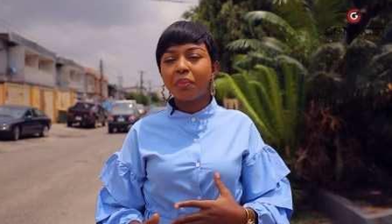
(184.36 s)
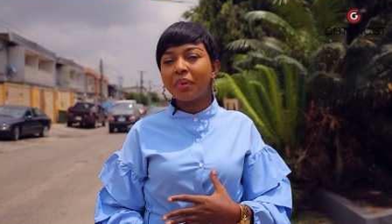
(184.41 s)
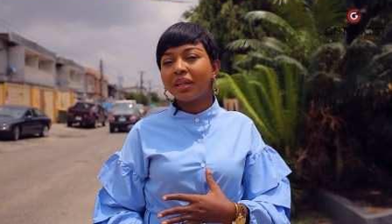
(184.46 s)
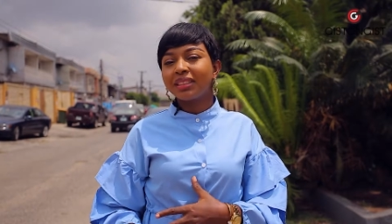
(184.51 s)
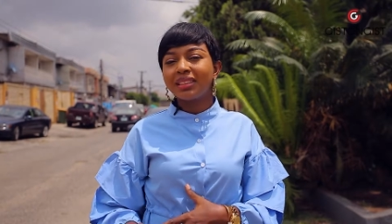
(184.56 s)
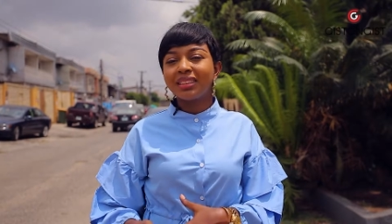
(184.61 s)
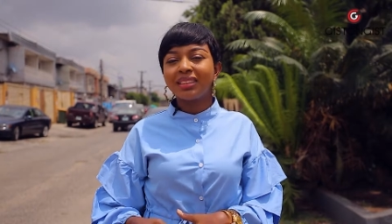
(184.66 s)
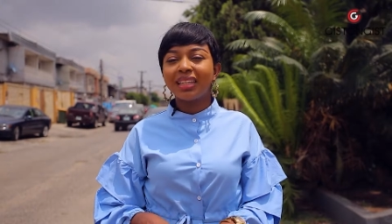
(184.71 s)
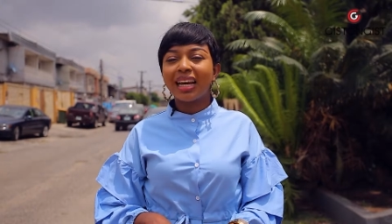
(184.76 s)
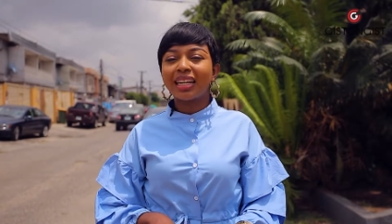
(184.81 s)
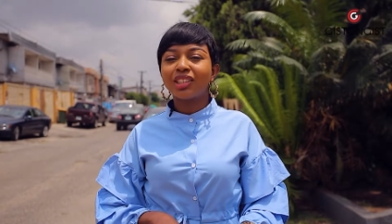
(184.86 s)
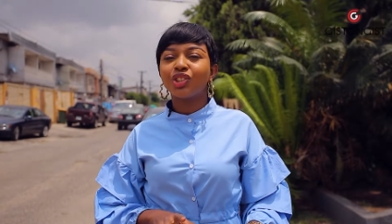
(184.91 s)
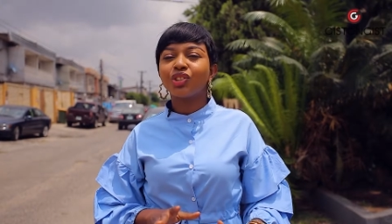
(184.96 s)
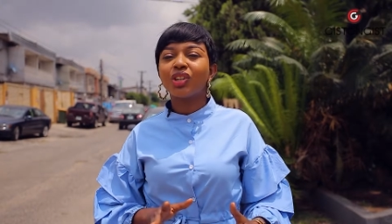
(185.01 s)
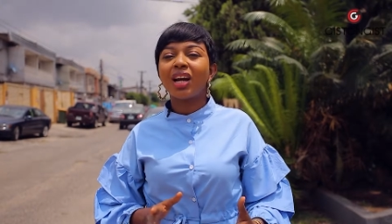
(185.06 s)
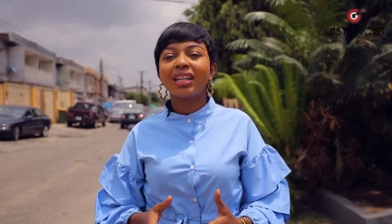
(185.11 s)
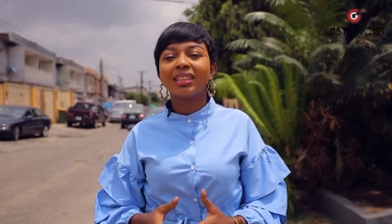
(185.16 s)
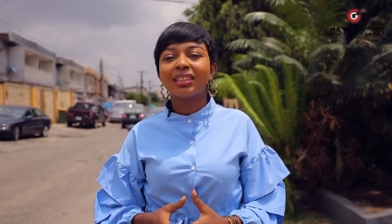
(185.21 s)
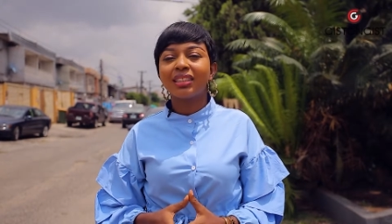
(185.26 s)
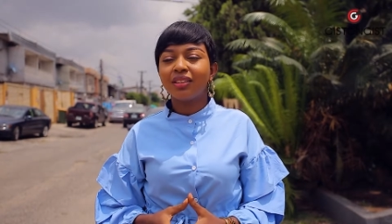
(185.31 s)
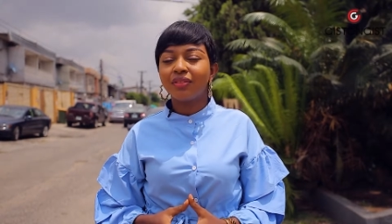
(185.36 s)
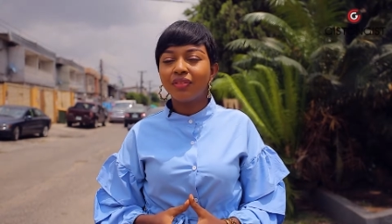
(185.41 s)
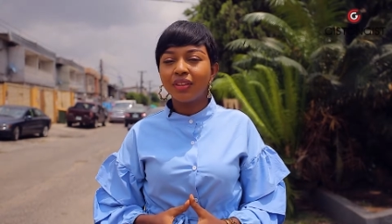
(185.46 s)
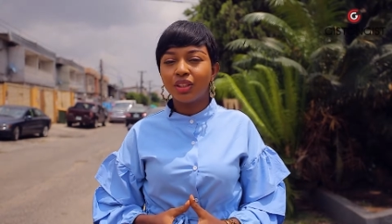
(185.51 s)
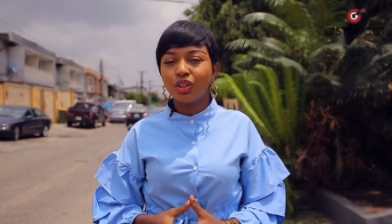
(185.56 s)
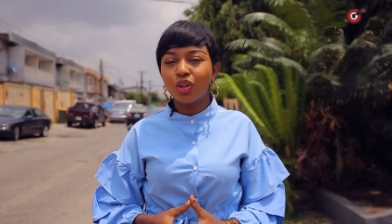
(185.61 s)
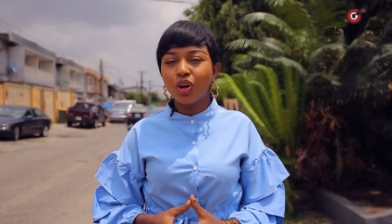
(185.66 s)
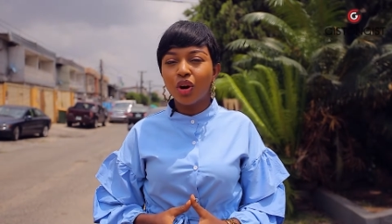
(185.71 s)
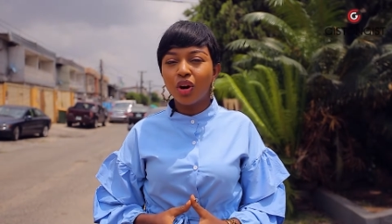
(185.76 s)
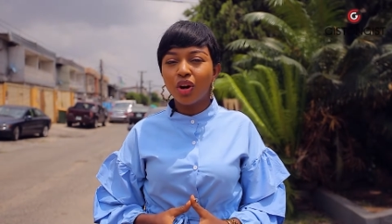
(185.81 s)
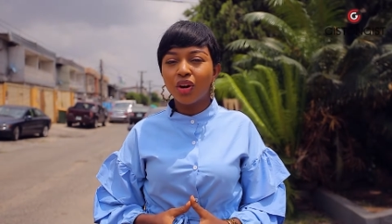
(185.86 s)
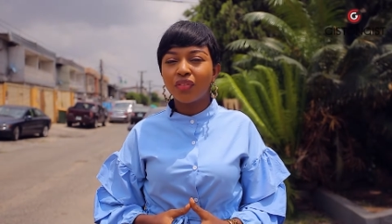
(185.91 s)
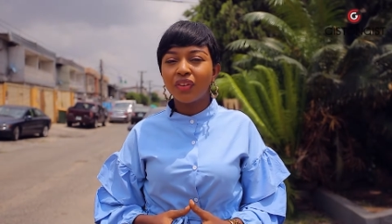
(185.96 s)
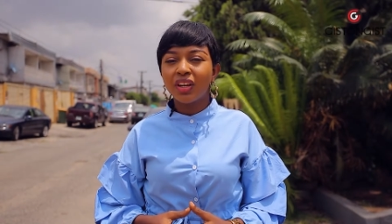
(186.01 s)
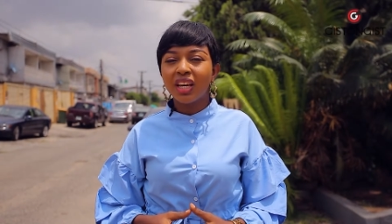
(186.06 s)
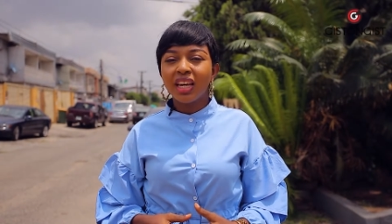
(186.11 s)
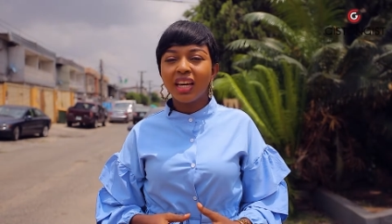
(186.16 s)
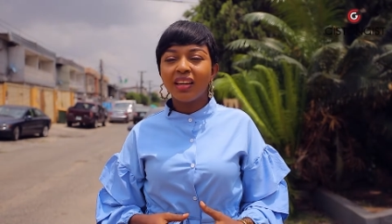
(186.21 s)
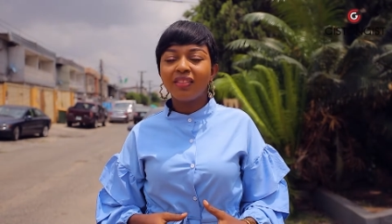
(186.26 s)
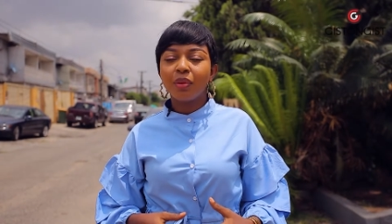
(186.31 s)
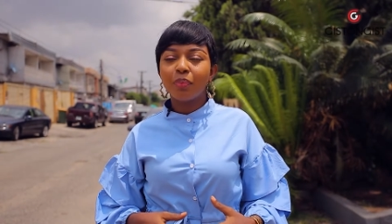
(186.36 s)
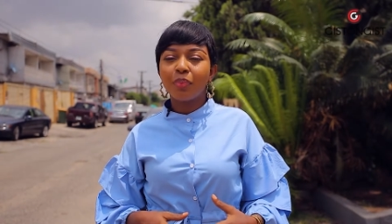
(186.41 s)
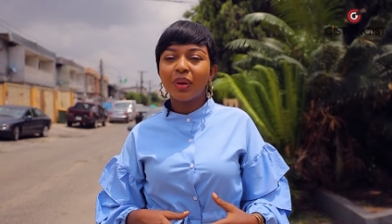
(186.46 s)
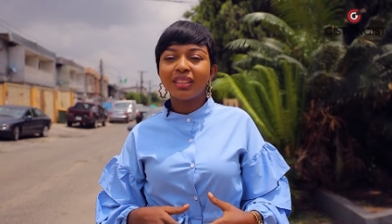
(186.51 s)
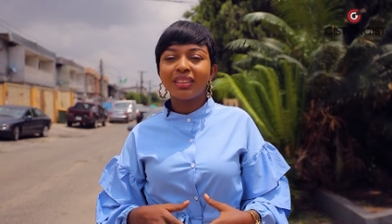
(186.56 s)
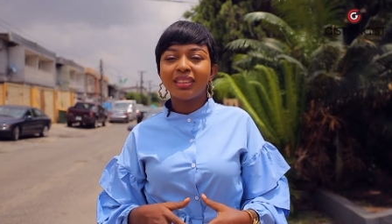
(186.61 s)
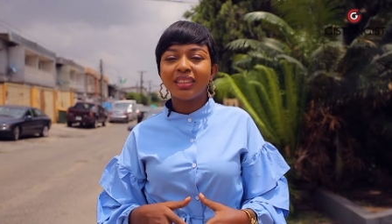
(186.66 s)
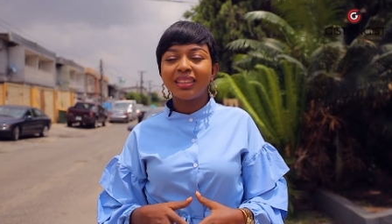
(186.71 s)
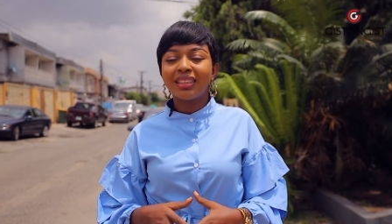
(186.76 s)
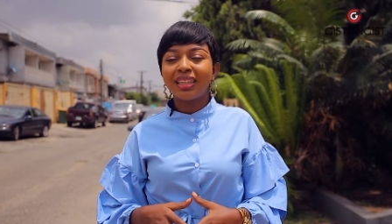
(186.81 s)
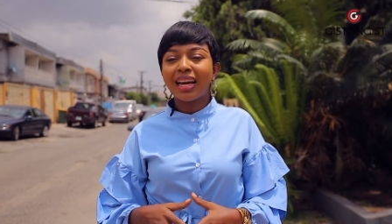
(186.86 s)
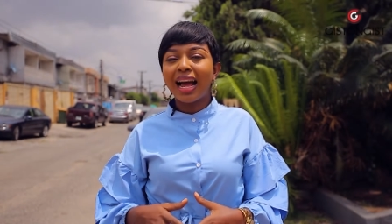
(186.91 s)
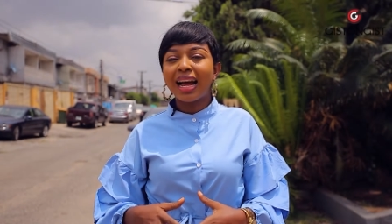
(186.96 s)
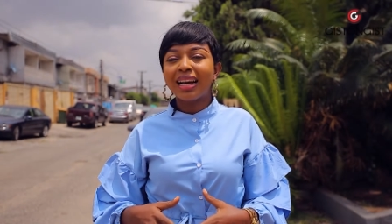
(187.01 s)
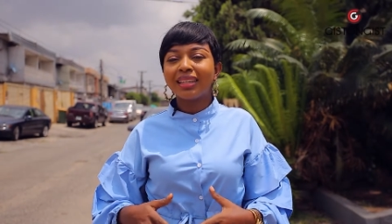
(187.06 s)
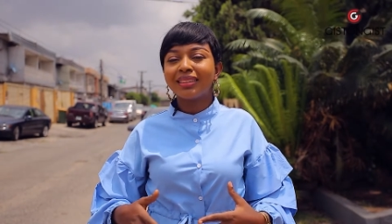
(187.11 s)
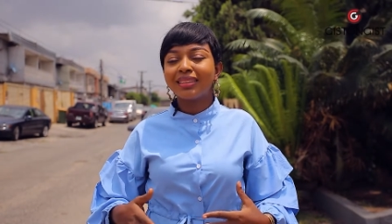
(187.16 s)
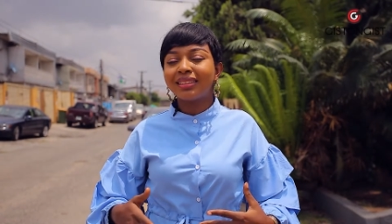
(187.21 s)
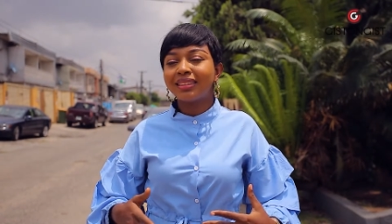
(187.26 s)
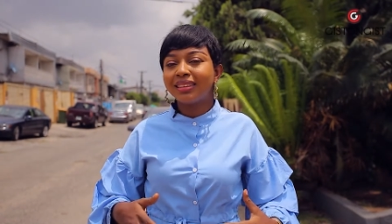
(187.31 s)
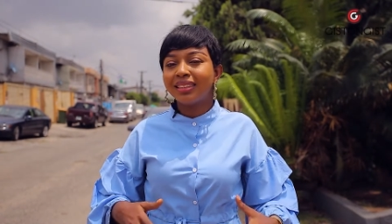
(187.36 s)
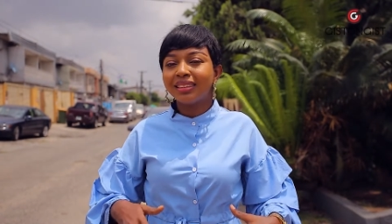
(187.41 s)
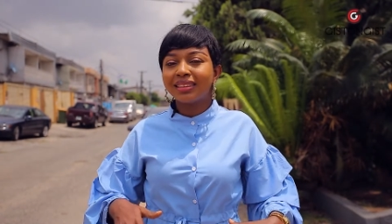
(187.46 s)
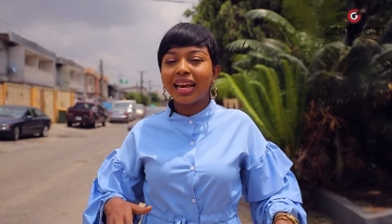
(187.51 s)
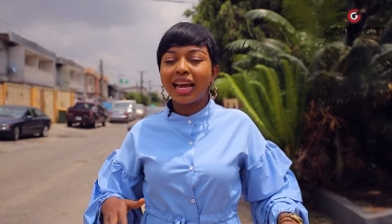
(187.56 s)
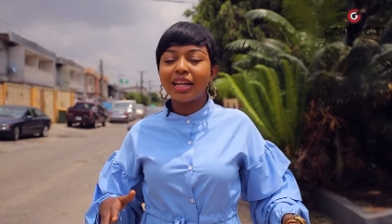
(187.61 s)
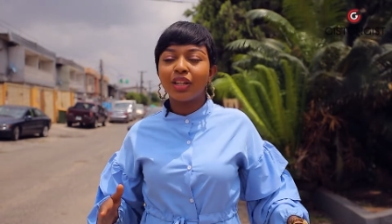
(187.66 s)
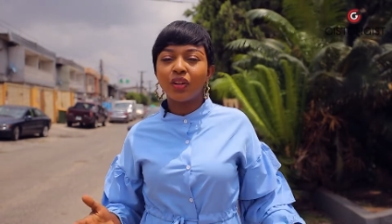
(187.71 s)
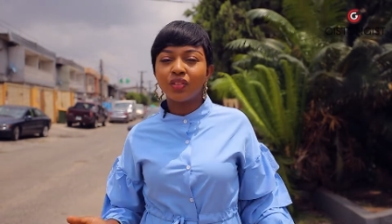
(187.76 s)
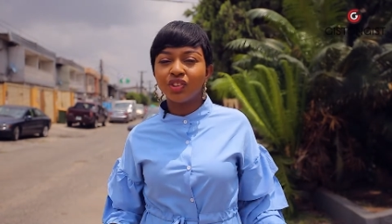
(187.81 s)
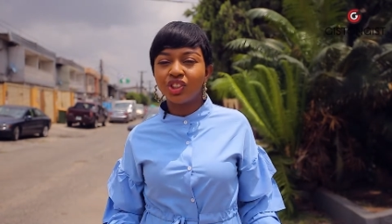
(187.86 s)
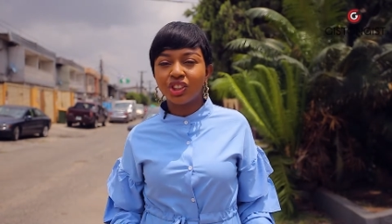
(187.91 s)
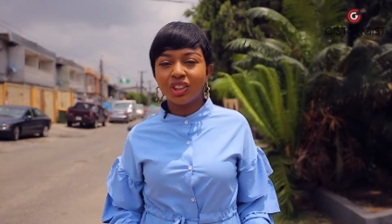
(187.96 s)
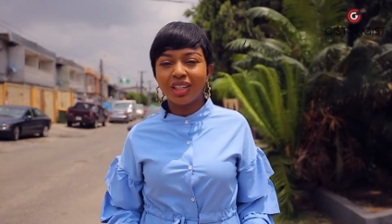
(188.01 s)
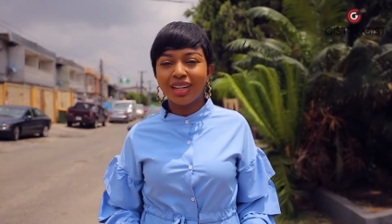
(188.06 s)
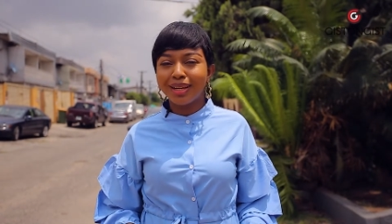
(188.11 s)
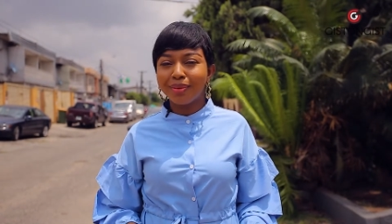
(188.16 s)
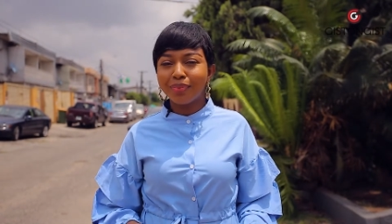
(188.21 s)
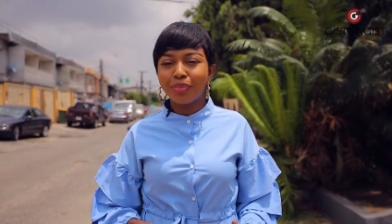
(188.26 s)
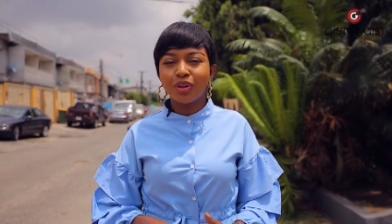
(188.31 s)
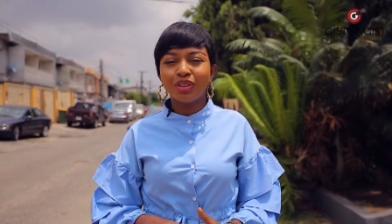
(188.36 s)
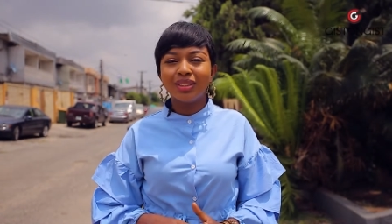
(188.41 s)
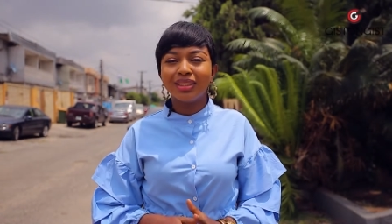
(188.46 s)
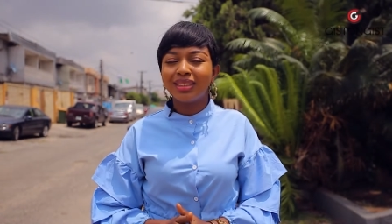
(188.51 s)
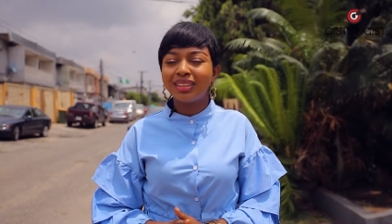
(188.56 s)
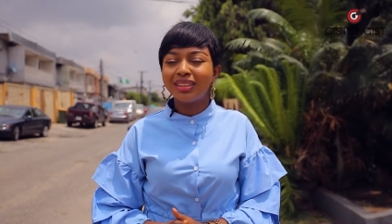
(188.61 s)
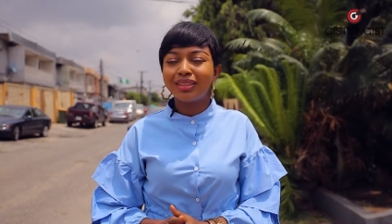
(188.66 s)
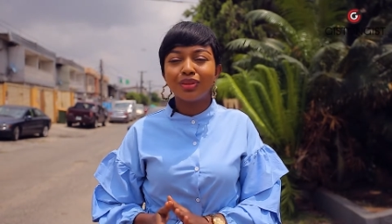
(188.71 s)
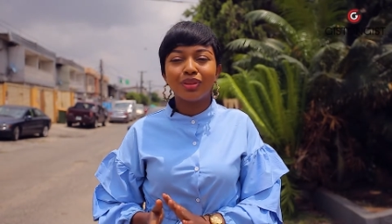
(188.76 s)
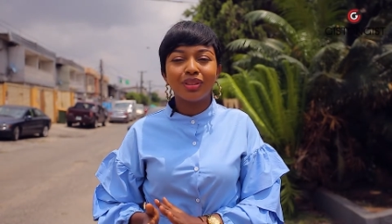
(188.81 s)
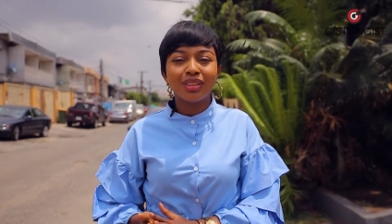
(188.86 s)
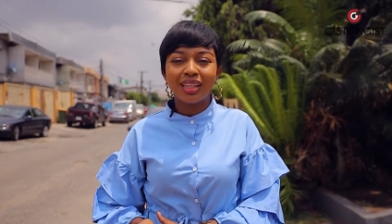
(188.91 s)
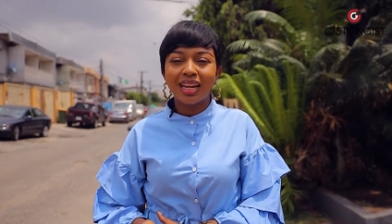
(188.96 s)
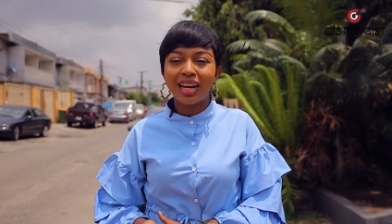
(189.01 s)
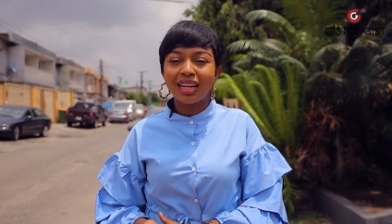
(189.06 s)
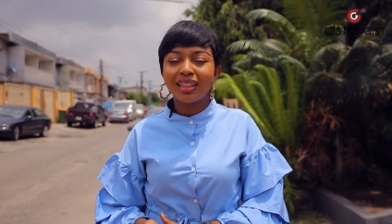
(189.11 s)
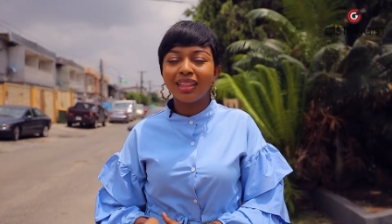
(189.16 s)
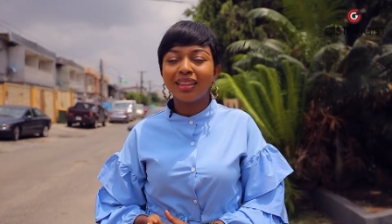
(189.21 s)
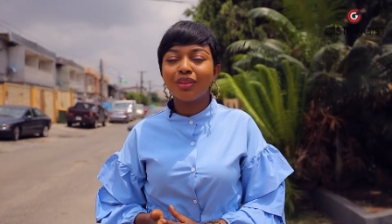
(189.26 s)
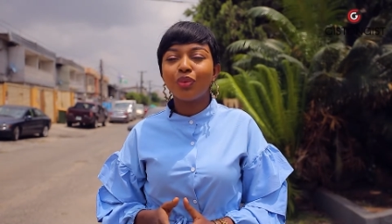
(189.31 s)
the person is attractive enough, if the person has this kind of shape or this or that.